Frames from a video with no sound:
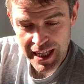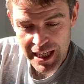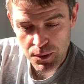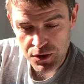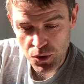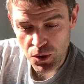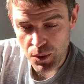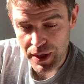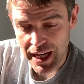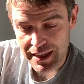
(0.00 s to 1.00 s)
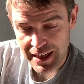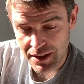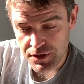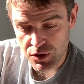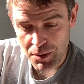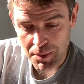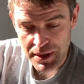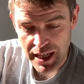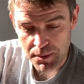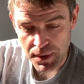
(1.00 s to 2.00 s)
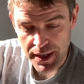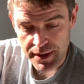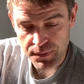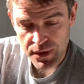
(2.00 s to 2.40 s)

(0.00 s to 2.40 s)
He was all that we had left to remember Dad by.